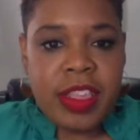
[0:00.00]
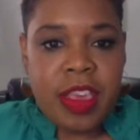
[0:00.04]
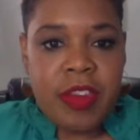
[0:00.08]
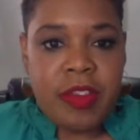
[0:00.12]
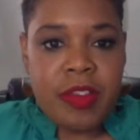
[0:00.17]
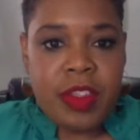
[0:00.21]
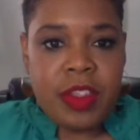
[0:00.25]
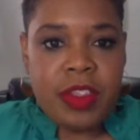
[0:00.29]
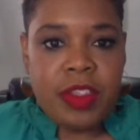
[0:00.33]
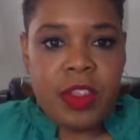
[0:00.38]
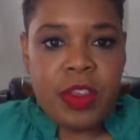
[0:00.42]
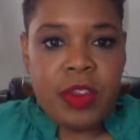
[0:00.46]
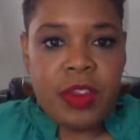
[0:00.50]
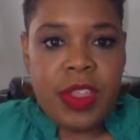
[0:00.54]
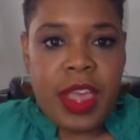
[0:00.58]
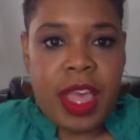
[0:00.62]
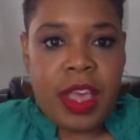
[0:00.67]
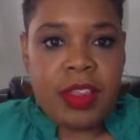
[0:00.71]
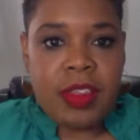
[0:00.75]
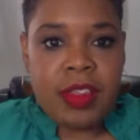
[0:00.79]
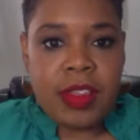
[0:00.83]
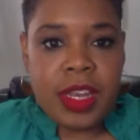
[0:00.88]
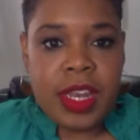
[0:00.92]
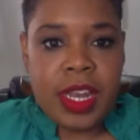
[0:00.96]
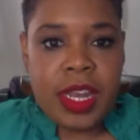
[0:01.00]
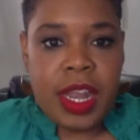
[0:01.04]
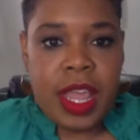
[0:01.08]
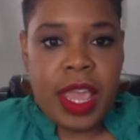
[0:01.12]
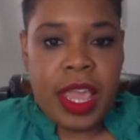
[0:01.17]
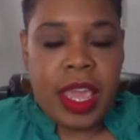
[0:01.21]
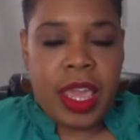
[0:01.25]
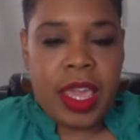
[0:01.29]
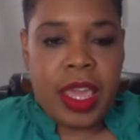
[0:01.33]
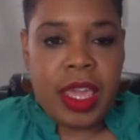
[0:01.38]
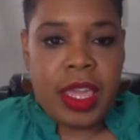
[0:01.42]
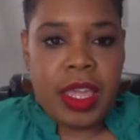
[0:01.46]
7th,
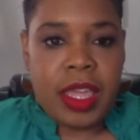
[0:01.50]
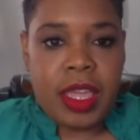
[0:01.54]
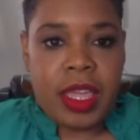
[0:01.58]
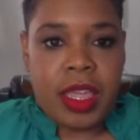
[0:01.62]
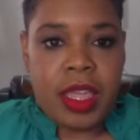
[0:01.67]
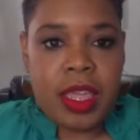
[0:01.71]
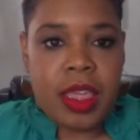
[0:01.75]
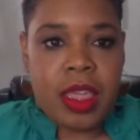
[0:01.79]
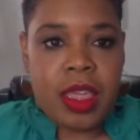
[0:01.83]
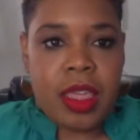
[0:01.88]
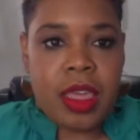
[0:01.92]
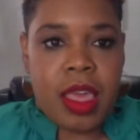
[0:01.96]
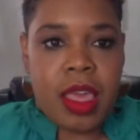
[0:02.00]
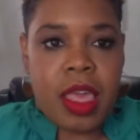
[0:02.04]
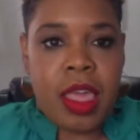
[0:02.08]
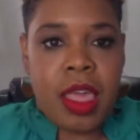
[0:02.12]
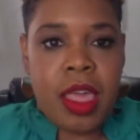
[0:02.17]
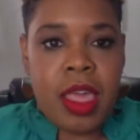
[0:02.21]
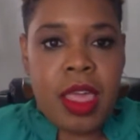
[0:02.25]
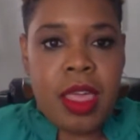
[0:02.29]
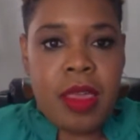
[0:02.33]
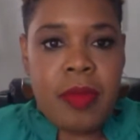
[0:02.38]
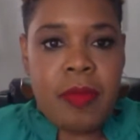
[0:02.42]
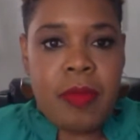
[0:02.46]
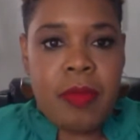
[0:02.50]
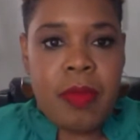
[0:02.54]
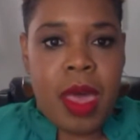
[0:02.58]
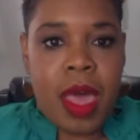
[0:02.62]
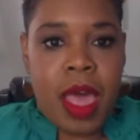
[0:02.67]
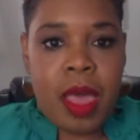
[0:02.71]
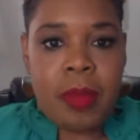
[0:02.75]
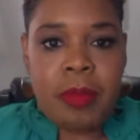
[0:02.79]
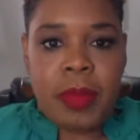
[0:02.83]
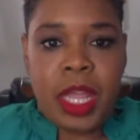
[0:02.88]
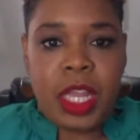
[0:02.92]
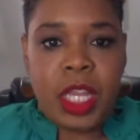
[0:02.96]
2008.
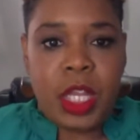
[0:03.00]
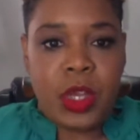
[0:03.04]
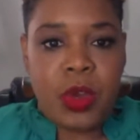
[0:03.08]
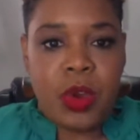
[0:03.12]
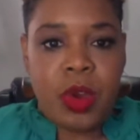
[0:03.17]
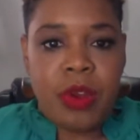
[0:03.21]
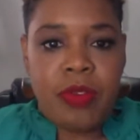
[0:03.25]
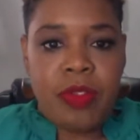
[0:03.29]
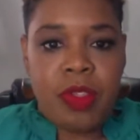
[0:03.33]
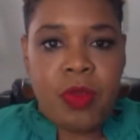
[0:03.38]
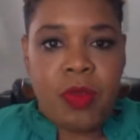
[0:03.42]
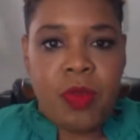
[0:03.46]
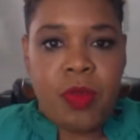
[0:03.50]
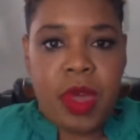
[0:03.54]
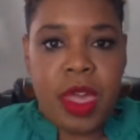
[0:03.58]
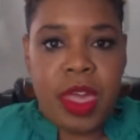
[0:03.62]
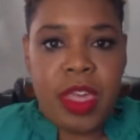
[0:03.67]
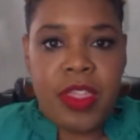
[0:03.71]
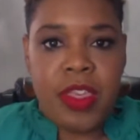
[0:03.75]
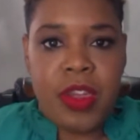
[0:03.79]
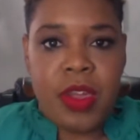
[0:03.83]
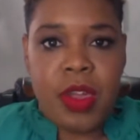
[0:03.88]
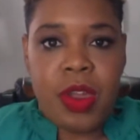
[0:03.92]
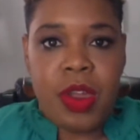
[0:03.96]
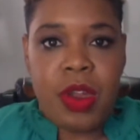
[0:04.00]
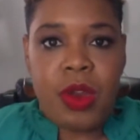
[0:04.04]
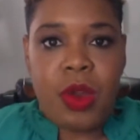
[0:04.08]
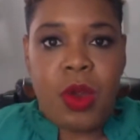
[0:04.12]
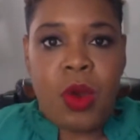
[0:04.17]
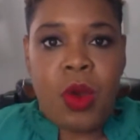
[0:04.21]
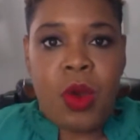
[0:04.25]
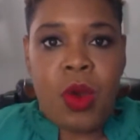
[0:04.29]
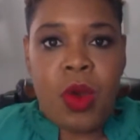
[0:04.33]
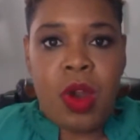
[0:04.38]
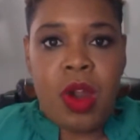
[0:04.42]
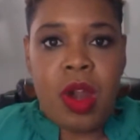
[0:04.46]
I'm not sure of the weather
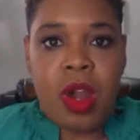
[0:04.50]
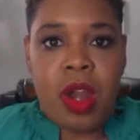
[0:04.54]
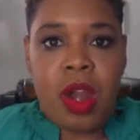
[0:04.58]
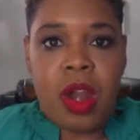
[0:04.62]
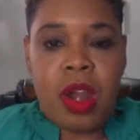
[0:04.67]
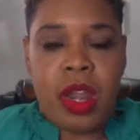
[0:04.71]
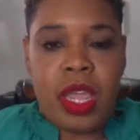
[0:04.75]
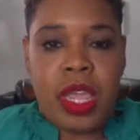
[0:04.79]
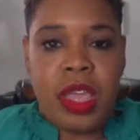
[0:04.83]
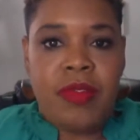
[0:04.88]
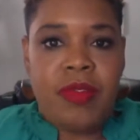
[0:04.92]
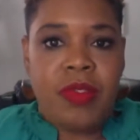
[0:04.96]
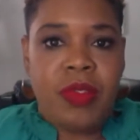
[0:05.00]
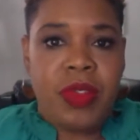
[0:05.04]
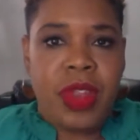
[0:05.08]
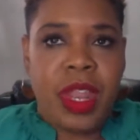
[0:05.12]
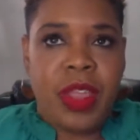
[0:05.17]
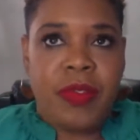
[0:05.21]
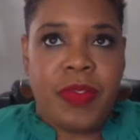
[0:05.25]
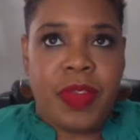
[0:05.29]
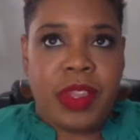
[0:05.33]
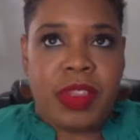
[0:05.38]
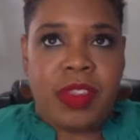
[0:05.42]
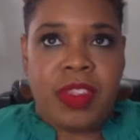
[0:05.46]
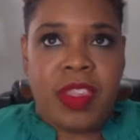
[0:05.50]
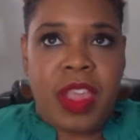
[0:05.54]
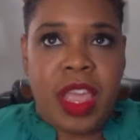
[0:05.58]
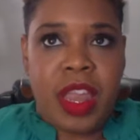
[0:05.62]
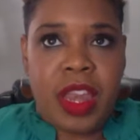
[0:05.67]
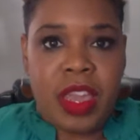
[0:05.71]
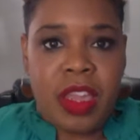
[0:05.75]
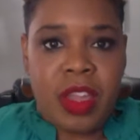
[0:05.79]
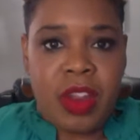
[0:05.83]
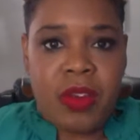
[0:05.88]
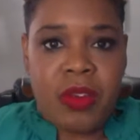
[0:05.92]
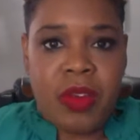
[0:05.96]
or even if it's
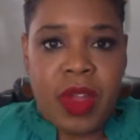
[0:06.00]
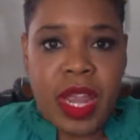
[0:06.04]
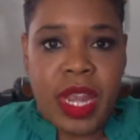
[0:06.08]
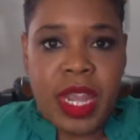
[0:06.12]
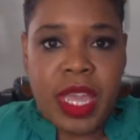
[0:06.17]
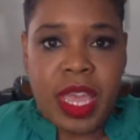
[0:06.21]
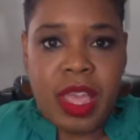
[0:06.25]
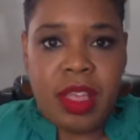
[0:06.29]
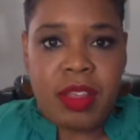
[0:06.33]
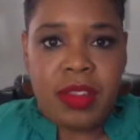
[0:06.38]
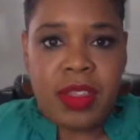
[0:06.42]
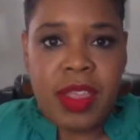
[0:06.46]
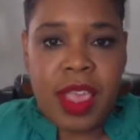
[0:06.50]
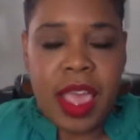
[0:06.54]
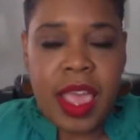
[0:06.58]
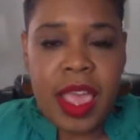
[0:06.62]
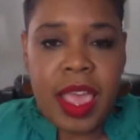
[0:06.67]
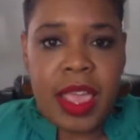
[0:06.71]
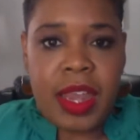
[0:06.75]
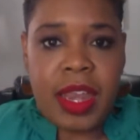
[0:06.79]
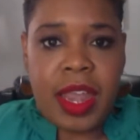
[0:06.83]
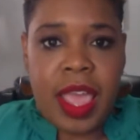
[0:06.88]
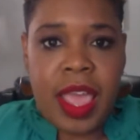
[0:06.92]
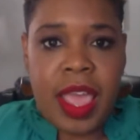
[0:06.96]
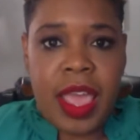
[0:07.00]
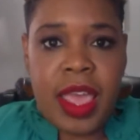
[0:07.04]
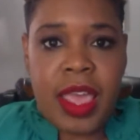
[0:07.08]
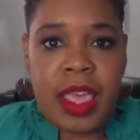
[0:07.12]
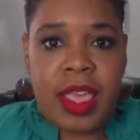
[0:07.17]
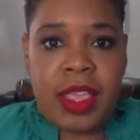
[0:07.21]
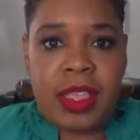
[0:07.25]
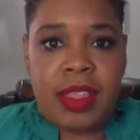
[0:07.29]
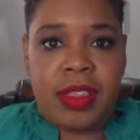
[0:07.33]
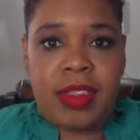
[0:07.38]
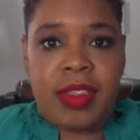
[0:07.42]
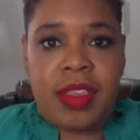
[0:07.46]
sunny or raining outside,
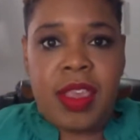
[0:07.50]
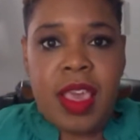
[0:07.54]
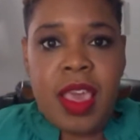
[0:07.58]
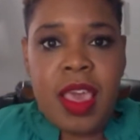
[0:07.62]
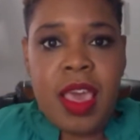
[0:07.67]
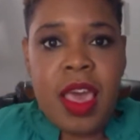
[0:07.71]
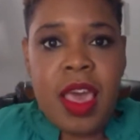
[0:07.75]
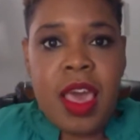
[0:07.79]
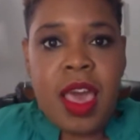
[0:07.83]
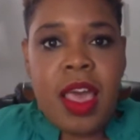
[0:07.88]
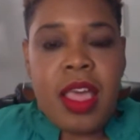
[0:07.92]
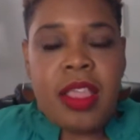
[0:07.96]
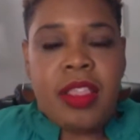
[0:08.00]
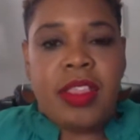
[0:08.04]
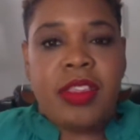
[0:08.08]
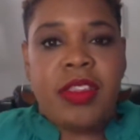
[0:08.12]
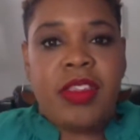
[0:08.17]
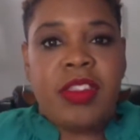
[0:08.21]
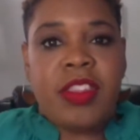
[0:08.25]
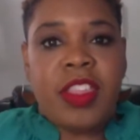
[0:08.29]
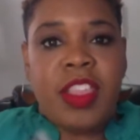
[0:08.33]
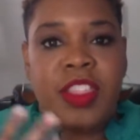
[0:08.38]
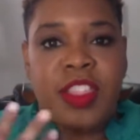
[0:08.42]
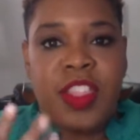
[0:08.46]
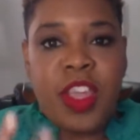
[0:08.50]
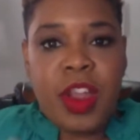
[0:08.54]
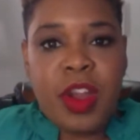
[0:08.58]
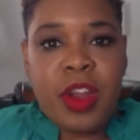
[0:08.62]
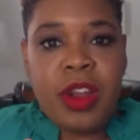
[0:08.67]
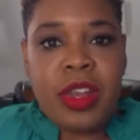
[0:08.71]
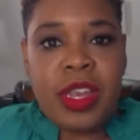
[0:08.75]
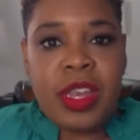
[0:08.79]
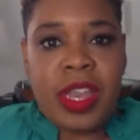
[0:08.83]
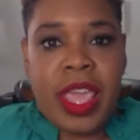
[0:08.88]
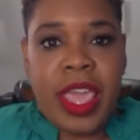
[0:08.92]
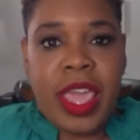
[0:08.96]
as this is the
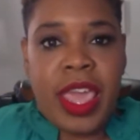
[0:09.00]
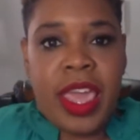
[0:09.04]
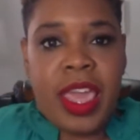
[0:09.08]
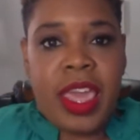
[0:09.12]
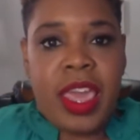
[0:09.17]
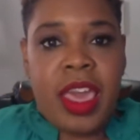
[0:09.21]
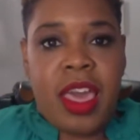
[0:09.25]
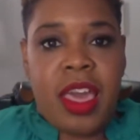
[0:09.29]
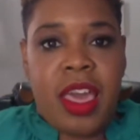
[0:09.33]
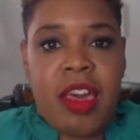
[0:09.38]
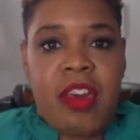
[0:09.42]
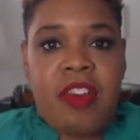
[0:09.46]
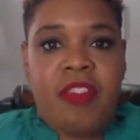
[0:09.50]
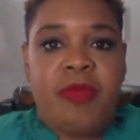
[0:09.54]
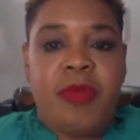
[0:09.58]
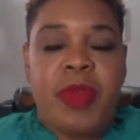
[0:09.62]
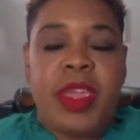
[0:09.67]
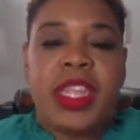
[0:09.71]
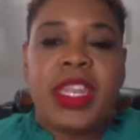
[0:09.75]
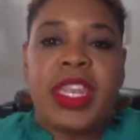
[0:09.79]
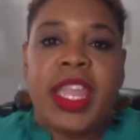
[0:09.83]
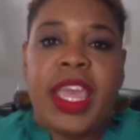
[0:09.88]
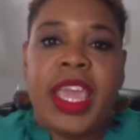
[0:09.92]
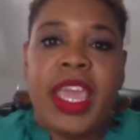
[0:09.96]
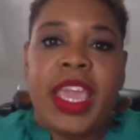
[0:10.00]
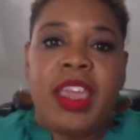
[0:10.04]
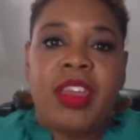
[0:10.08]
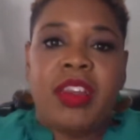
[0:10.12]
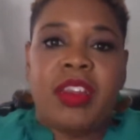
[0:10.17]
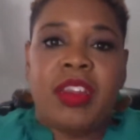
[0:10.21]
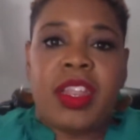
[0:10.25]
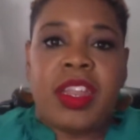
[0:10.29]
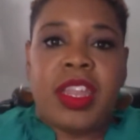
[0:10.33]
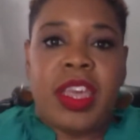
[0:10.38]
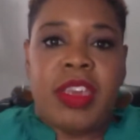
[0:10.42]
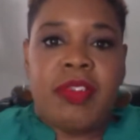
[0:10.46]
3rd day of me laying
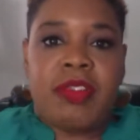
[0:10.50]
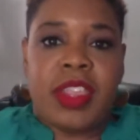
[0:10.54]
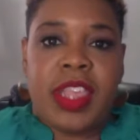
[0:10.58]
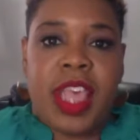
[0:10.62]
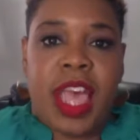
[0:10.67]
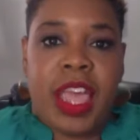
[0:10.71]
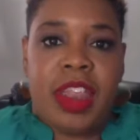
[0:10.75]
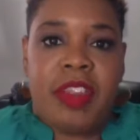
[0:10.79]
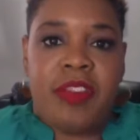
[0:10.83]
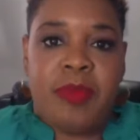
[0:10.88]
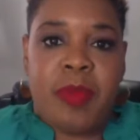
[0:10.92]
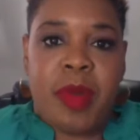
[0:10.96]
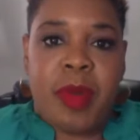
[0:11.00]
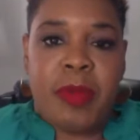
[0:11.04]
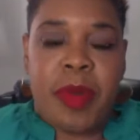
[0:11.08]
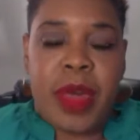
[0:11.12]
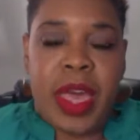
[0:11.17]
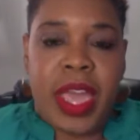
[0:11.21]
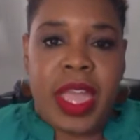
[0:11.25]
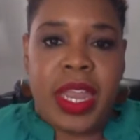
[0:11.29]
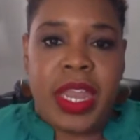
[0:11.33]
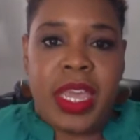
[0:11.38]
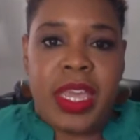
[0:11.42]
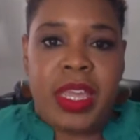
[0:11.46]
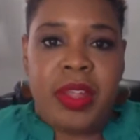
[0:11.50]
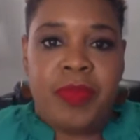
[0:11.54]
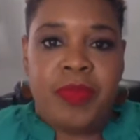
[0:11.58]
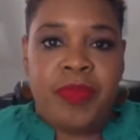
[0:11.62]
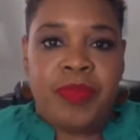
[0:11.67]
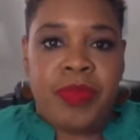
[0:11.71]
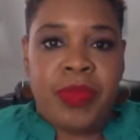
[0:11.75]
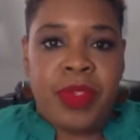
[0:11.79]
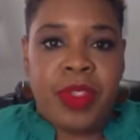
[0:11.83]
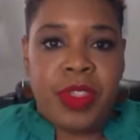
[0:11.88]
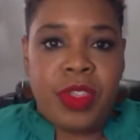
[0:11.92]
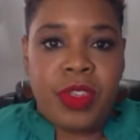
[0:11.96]
on the left side of my body
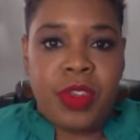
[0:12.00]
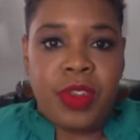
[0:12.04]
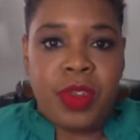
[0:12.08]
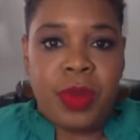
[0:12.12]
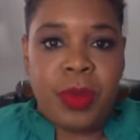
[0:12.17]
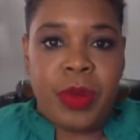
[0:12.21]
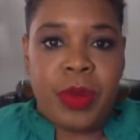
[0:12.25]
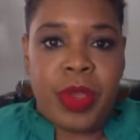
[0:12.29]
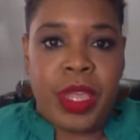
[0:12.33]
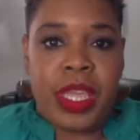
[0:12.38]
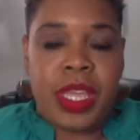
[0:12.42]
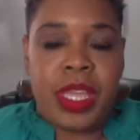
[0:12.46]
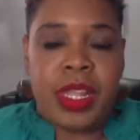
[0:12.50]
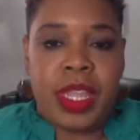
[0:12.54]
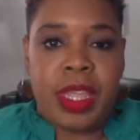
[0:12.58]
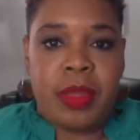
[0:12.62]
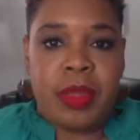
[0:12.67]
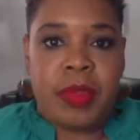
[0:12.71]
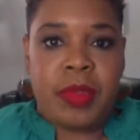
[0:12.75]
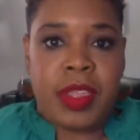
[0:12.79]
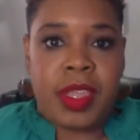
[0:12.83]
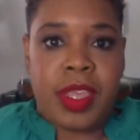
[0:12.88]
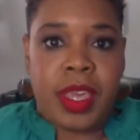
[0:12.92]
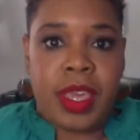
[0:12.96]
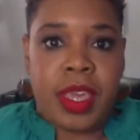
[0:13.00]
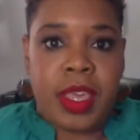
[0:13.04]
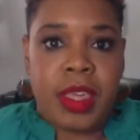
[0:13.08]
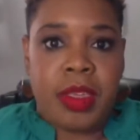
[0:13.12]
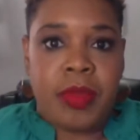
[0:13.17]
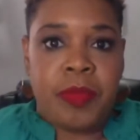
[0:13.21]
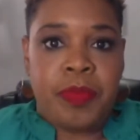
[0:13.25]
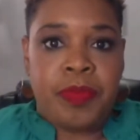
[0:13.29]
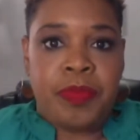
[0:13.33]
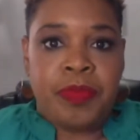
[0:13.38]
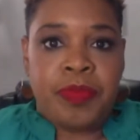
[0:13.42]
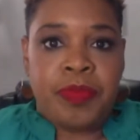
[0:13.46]
due to preeclampsia.